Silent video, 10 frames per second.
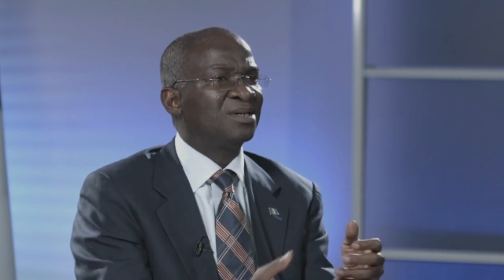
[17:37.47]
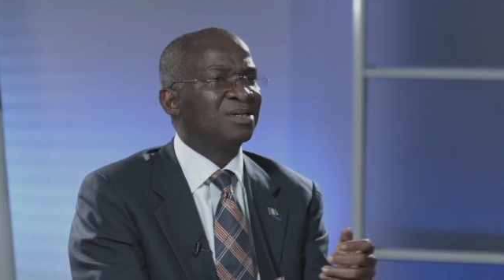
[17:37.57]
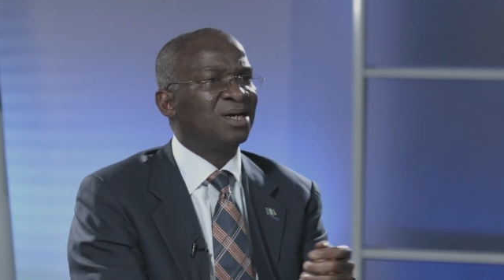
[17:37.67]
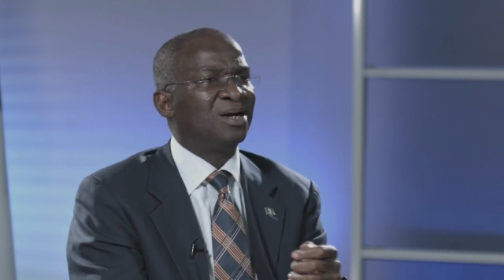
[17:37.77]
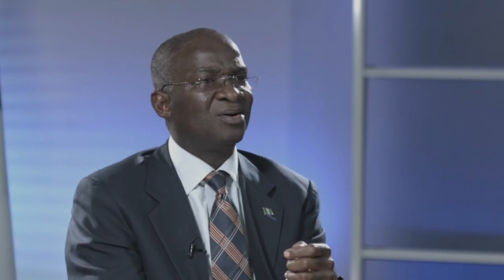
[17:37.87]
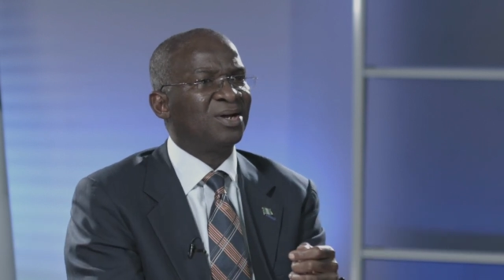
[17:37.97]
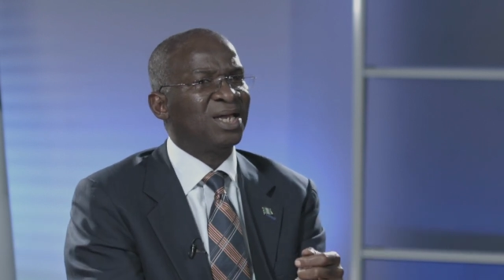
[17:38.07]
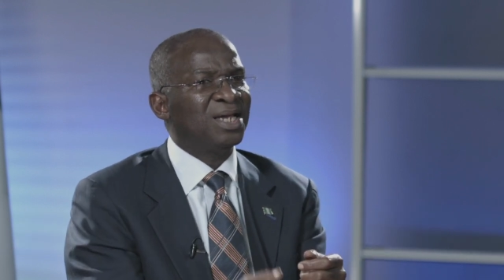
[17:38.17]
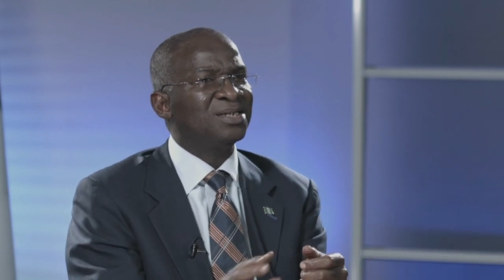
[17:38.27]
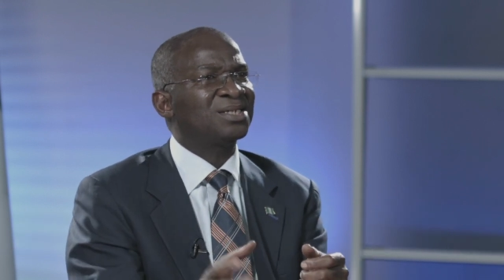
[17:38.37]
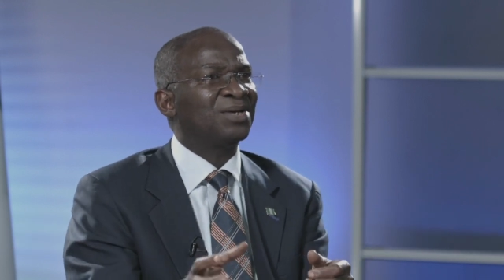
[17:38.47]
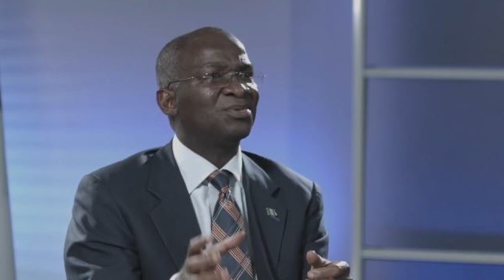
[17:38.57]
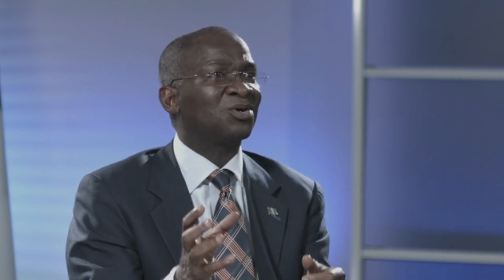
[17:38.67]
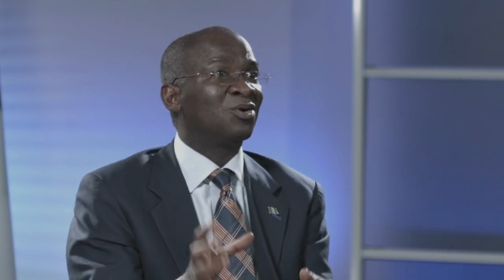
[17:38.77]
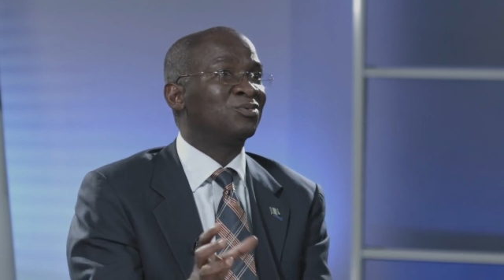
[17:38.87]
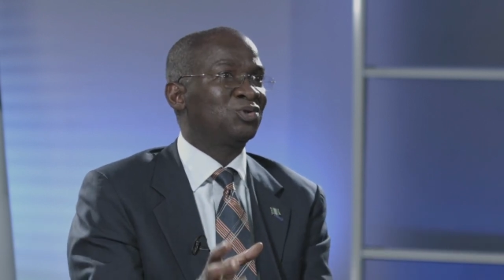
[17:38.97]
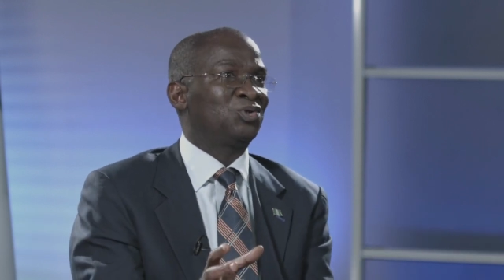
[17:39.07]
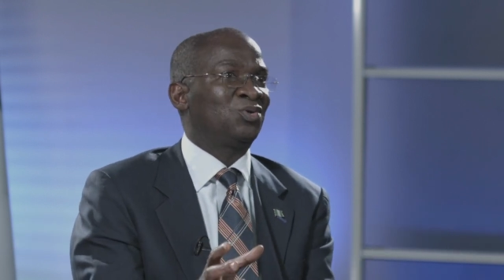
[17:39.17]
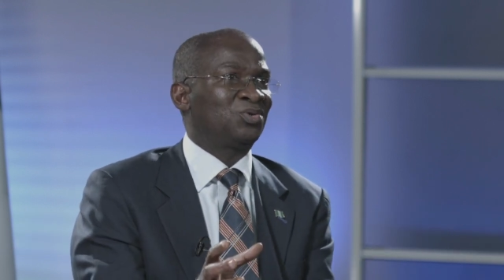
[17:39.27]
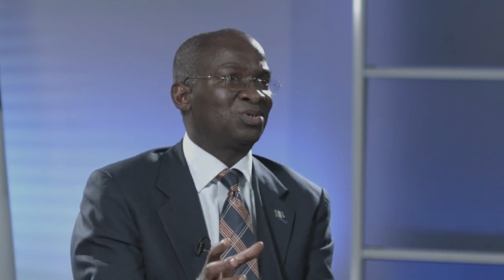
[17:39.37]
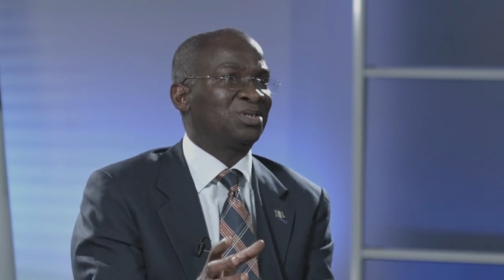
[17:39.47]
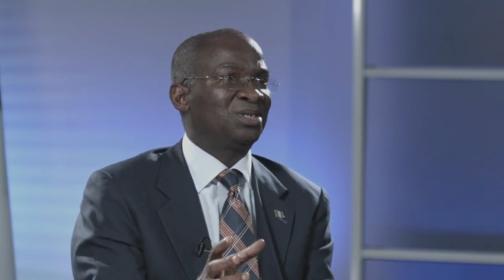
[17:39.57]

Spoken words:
Now, anytime he comes short,